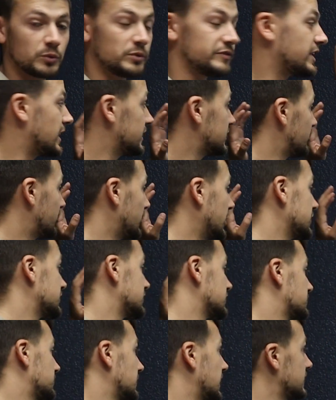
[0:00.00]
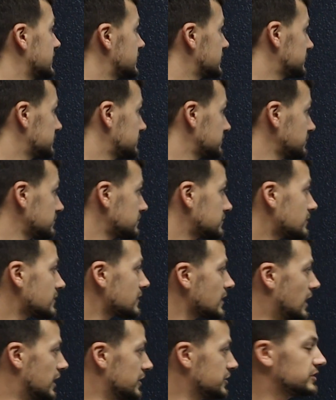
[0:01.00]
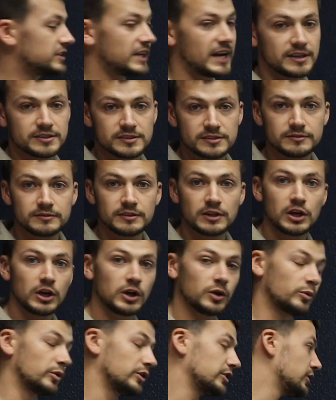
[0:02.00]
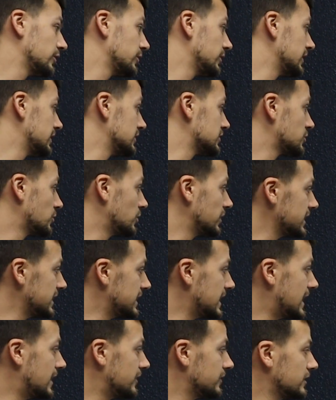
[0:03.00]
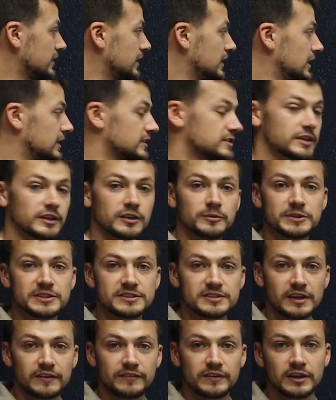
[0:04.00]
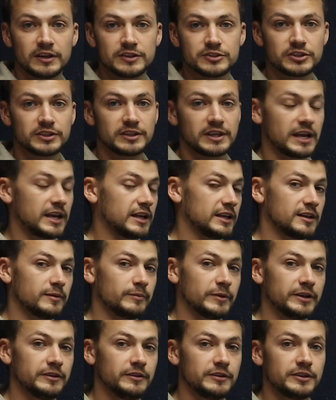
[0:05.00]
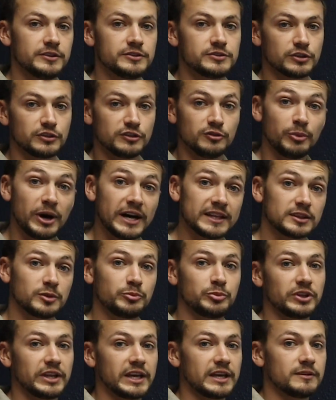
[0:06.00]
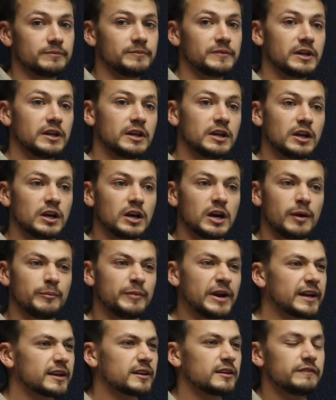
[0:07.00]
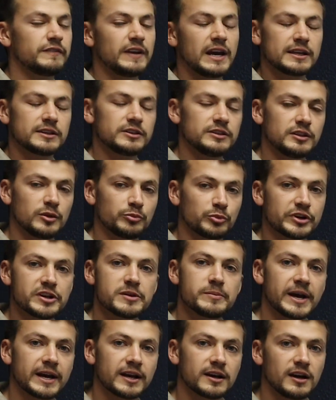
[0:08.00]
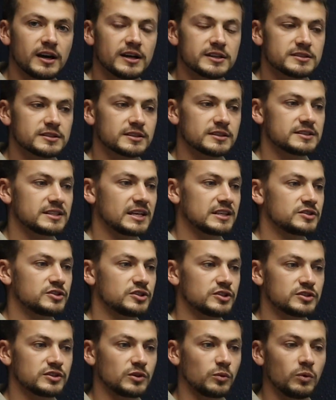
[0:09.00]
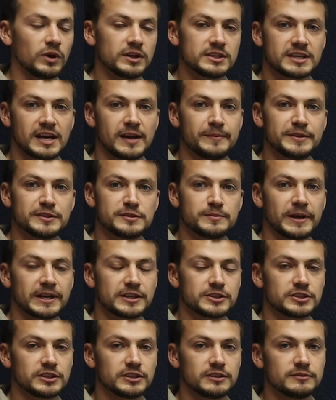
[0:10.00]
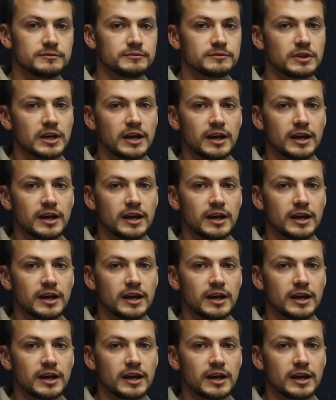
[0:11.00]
we've got the purchase price. 100,000, we're doing 20 down, it's gonna be $780 a month, so you bought the plane. I'm not gonna factor in the pre-buy costs because that's just a one-time inspection,